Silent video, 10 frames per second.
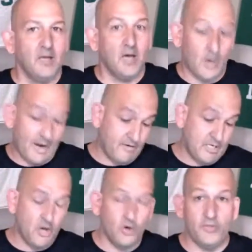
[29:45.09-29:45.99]
oh, I already
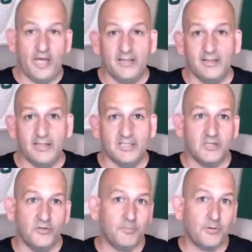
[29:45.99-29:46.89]
know that this
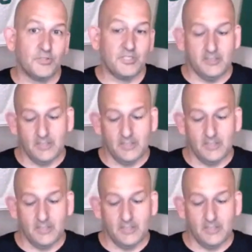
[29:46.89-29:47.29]
other person